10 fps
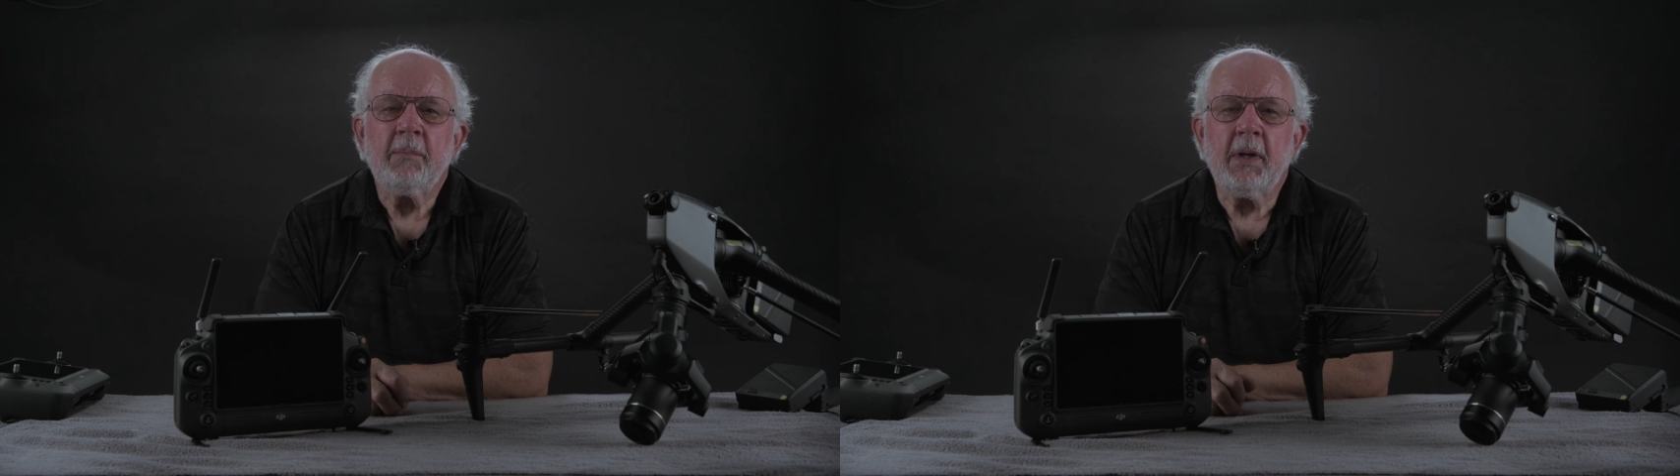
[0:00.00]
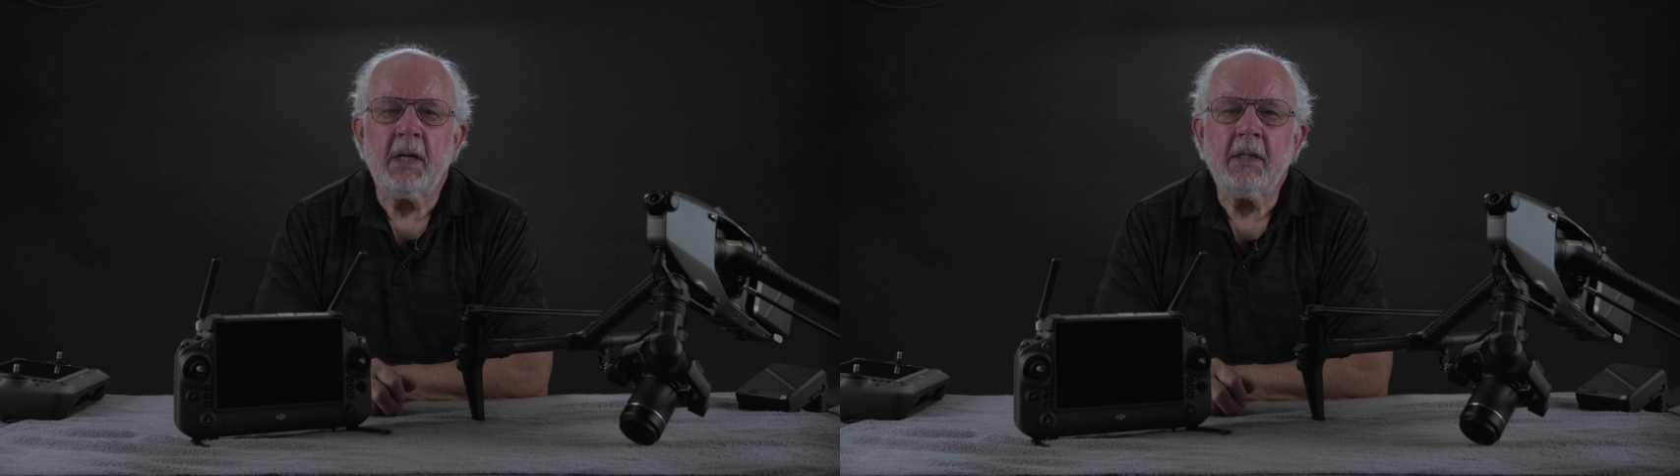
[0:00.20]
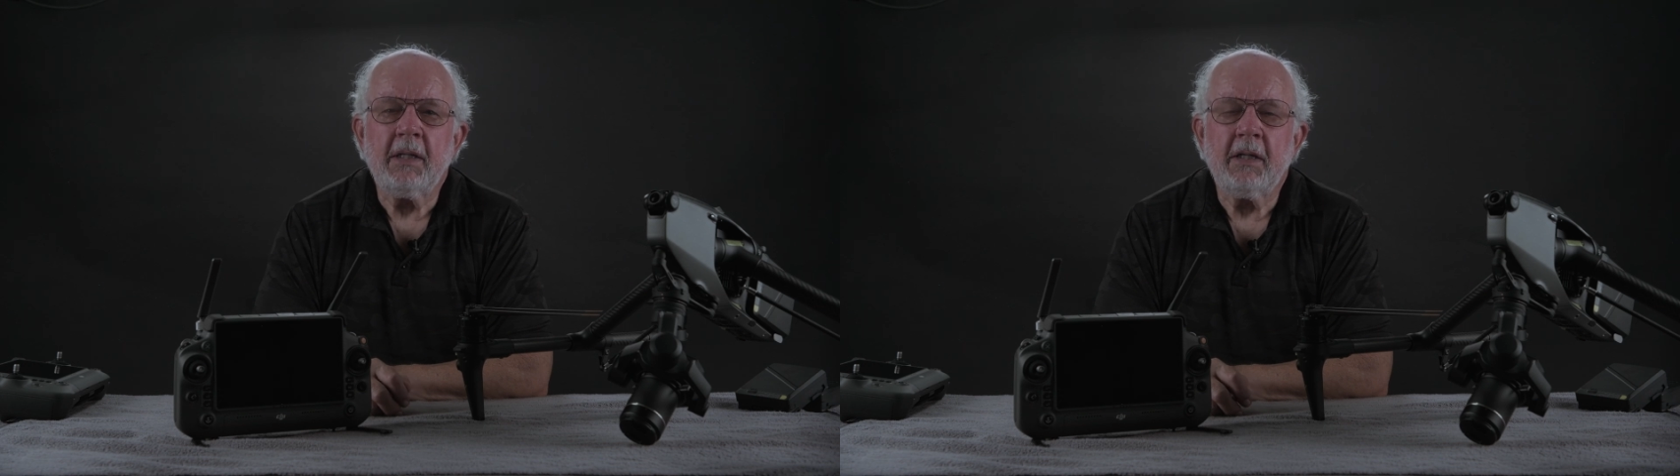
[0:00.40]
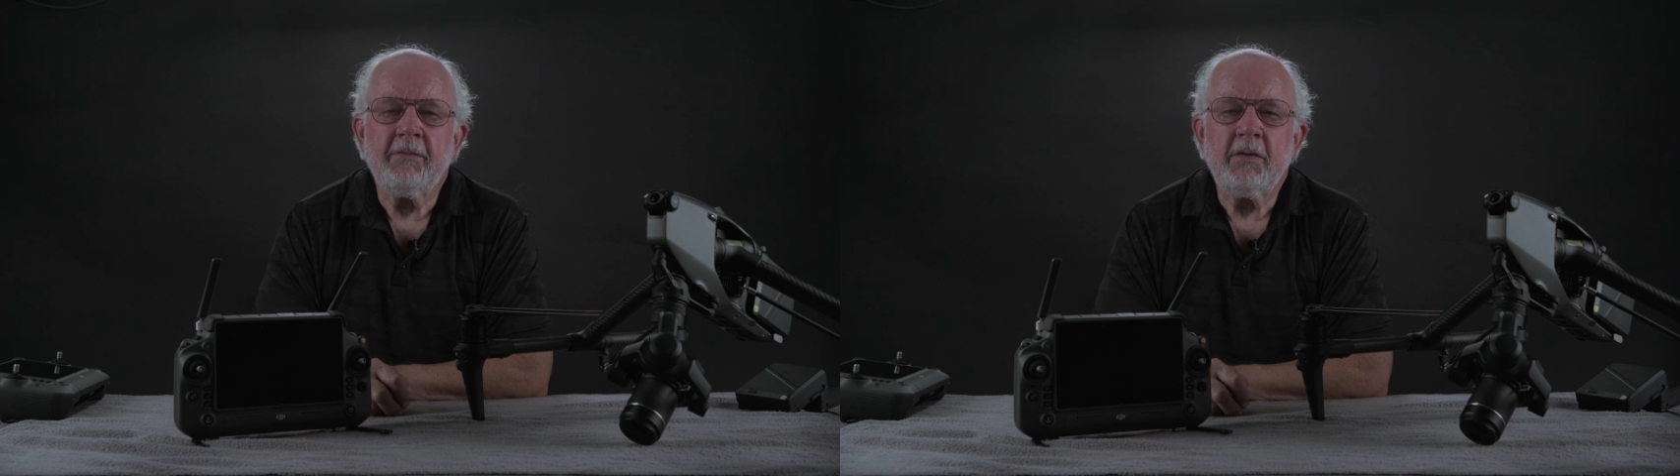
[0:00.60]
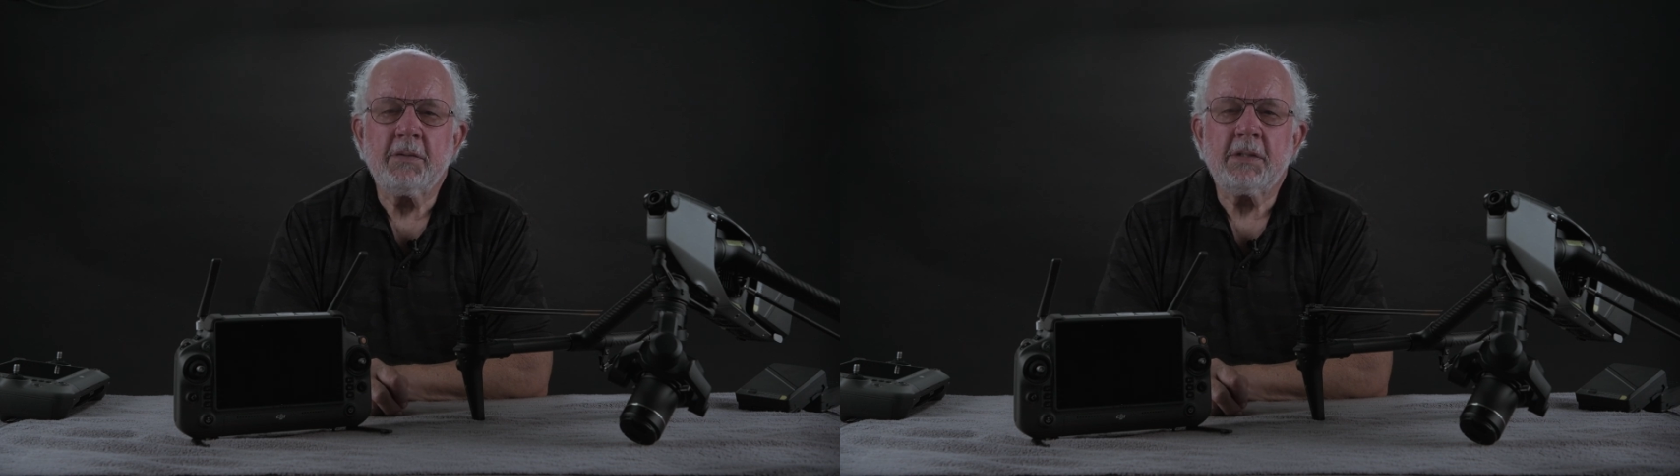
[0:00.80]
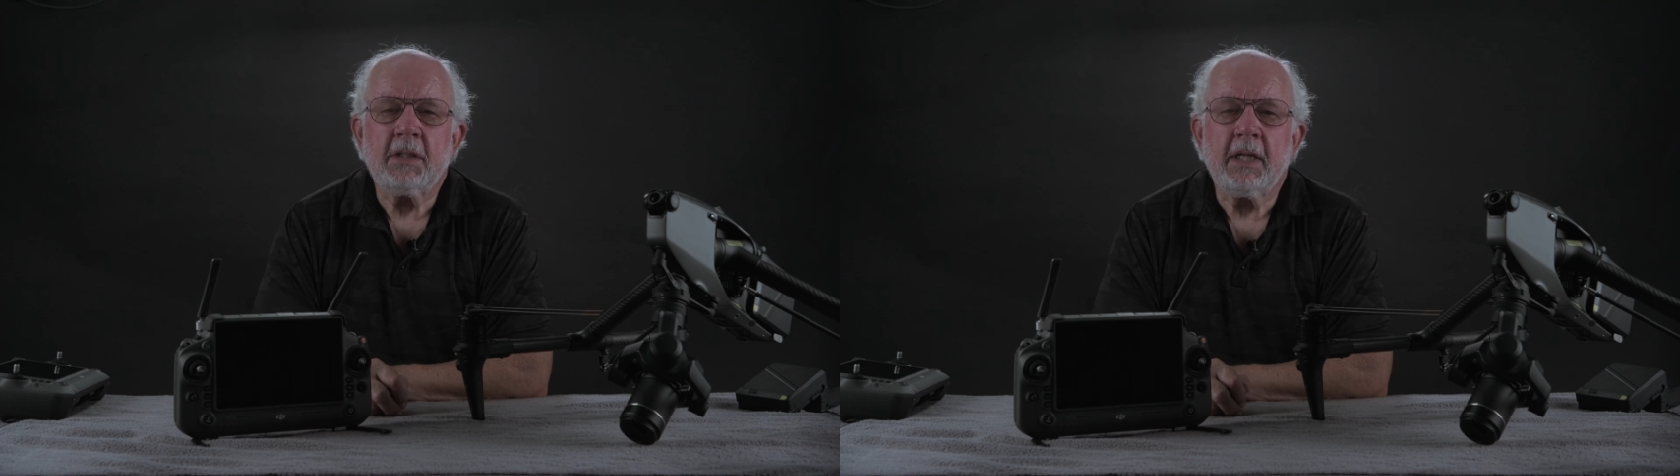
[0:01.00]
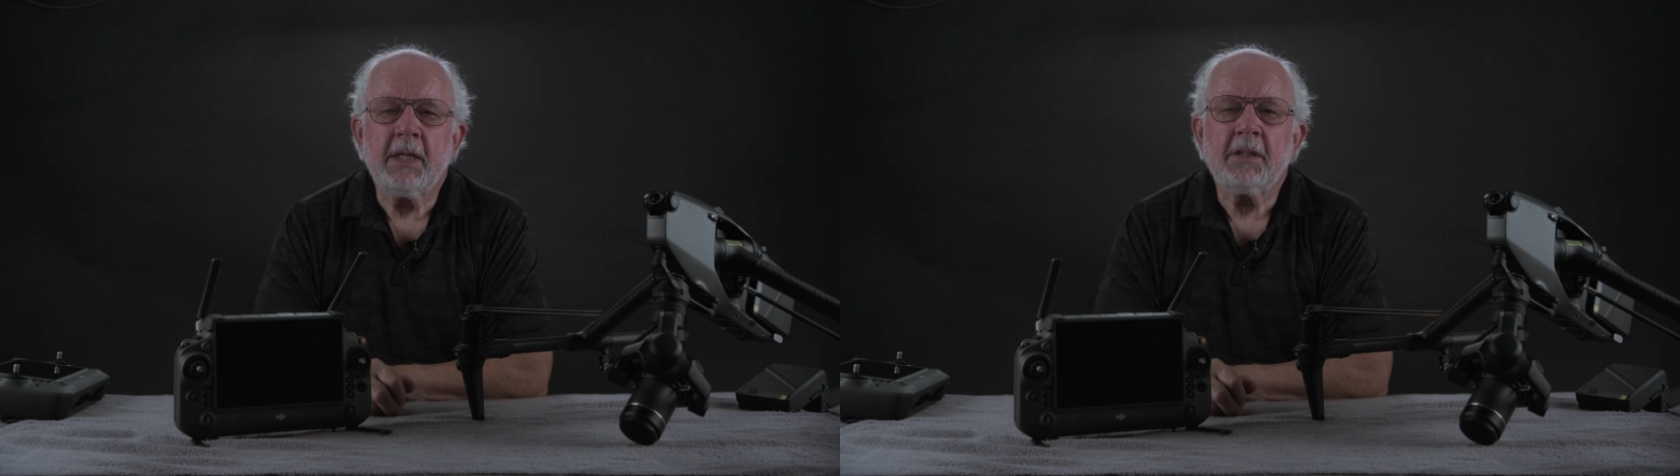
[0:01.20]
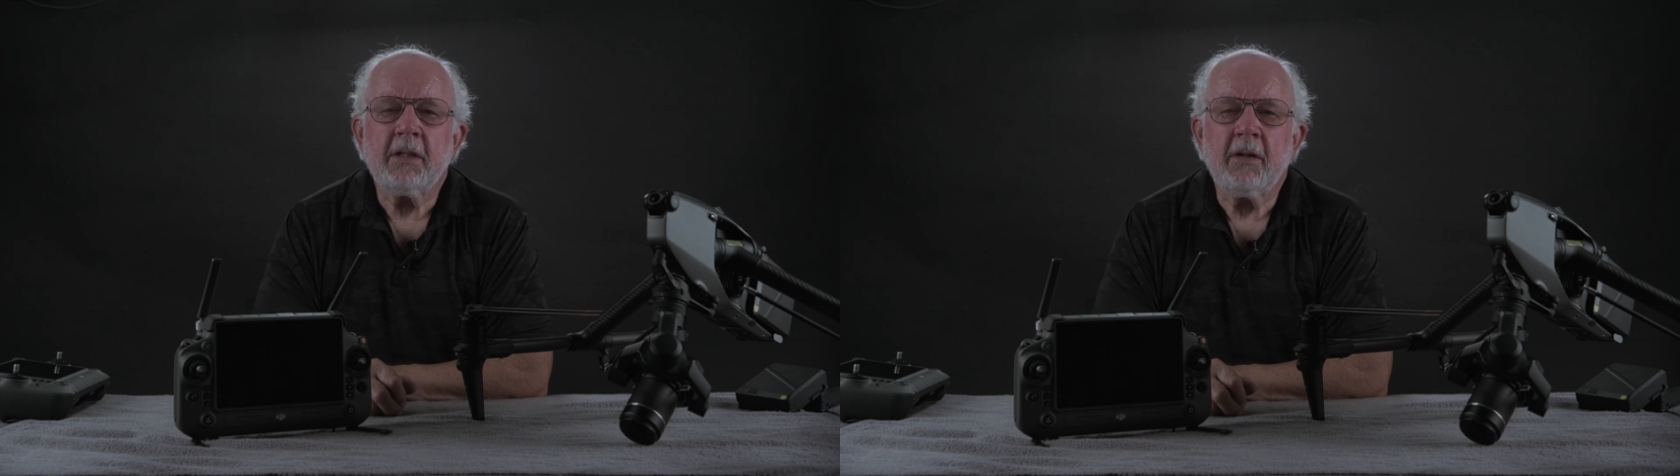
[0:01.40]
But if you
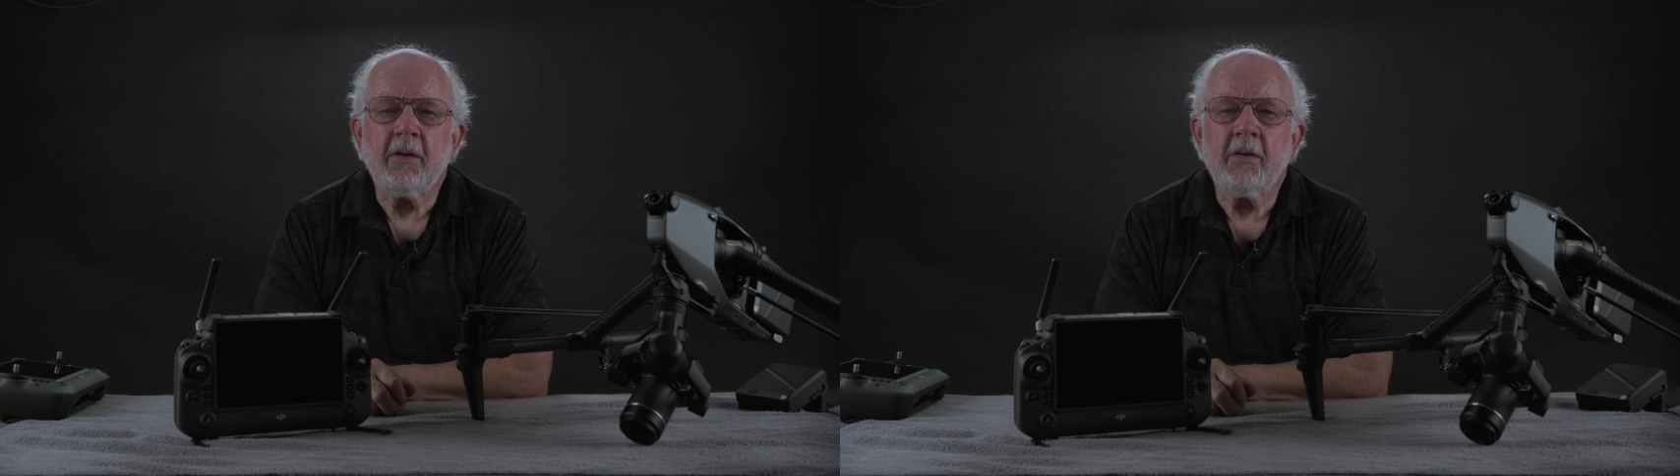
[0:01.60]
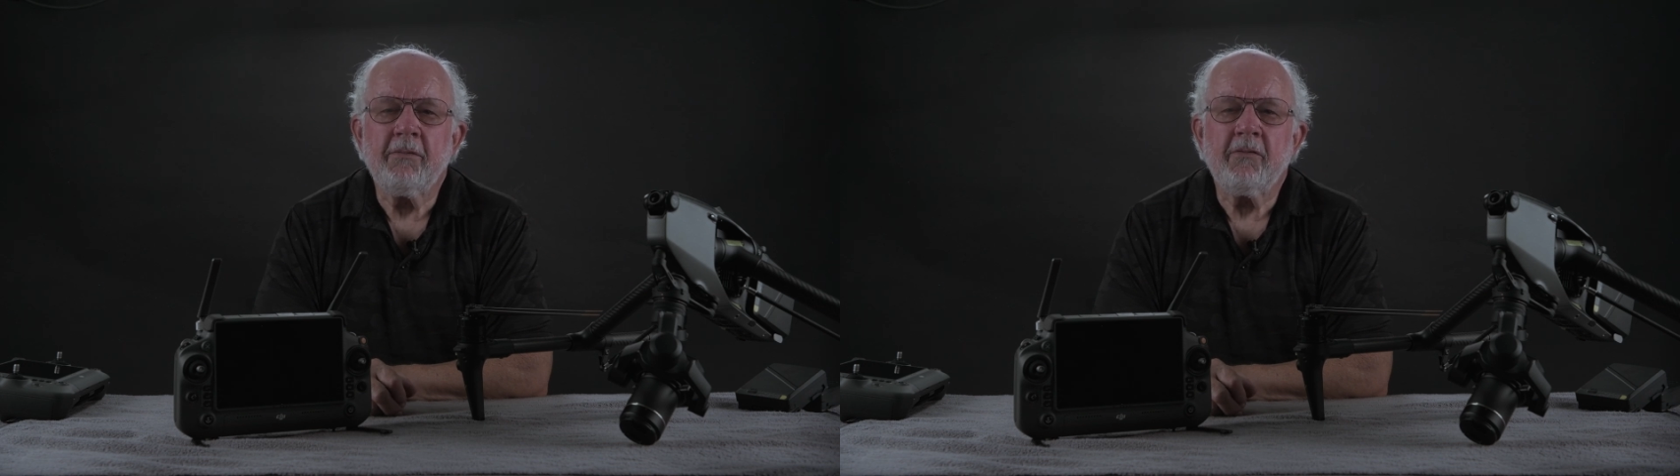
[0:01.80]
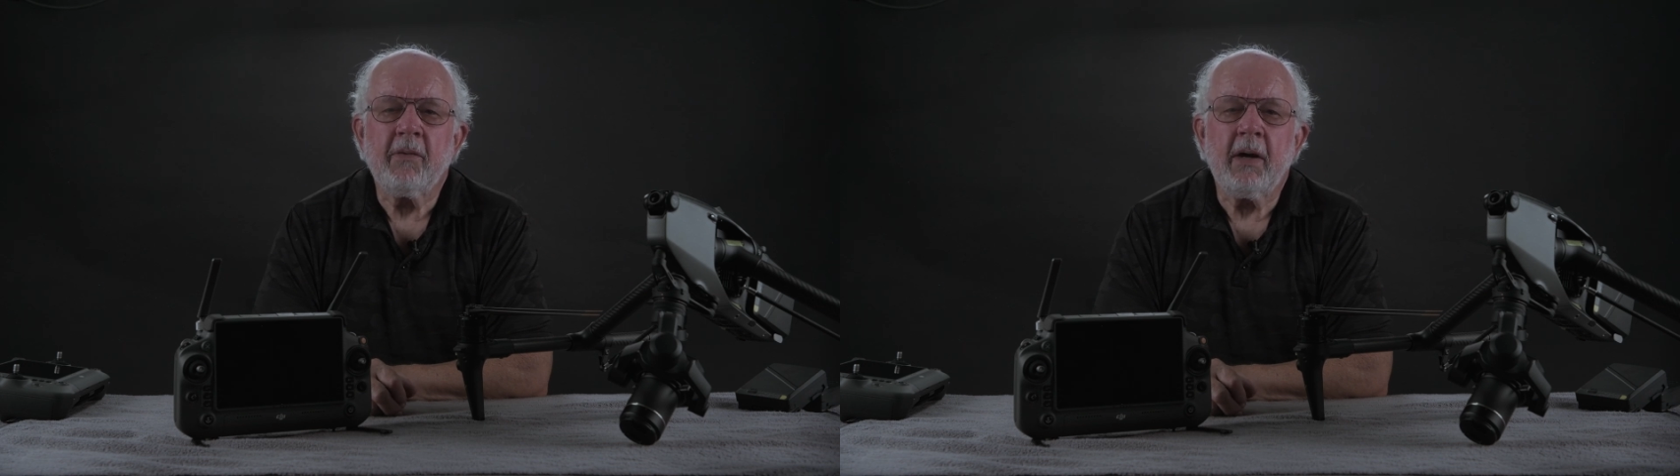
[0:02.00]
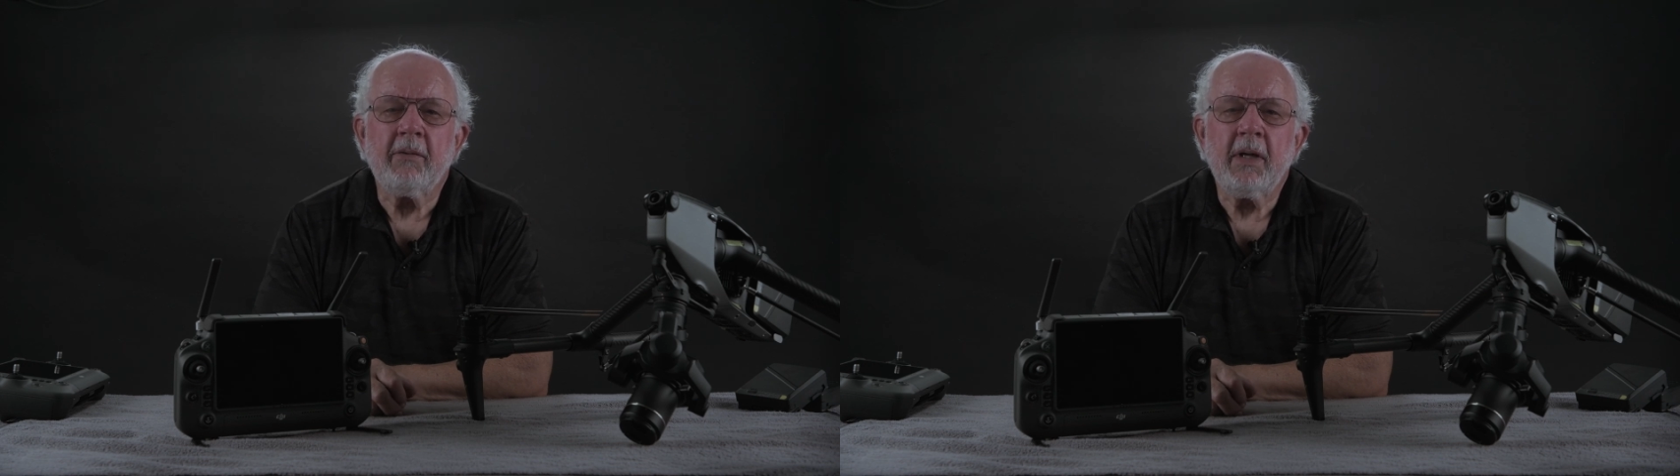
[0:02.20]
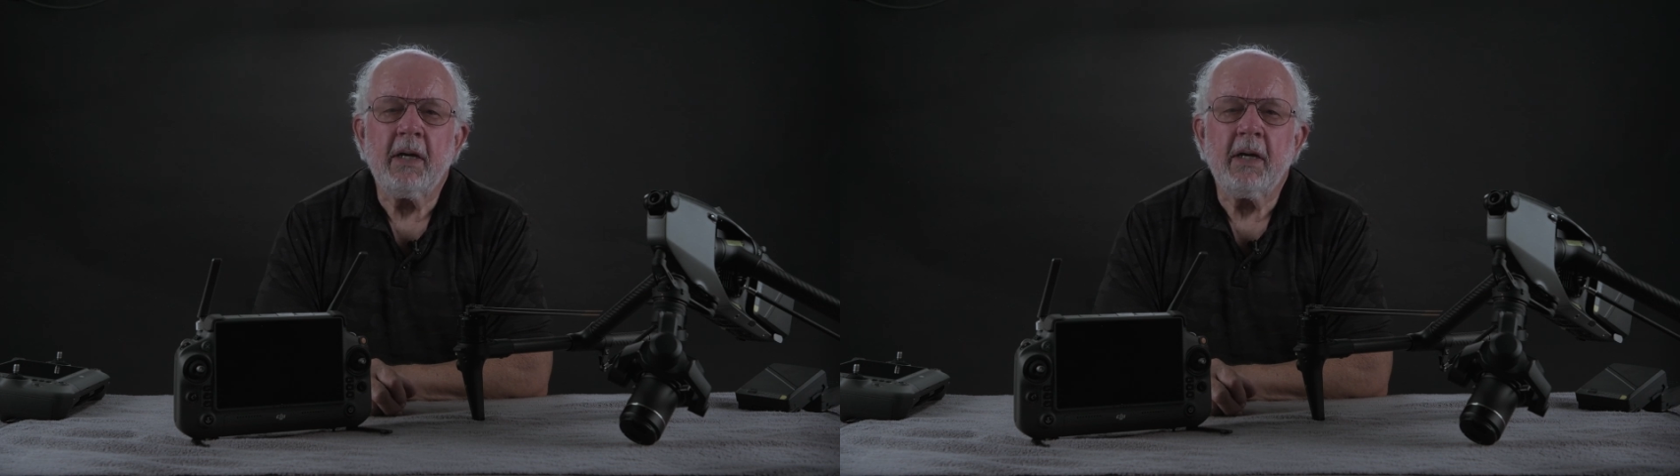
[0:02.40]
select curved route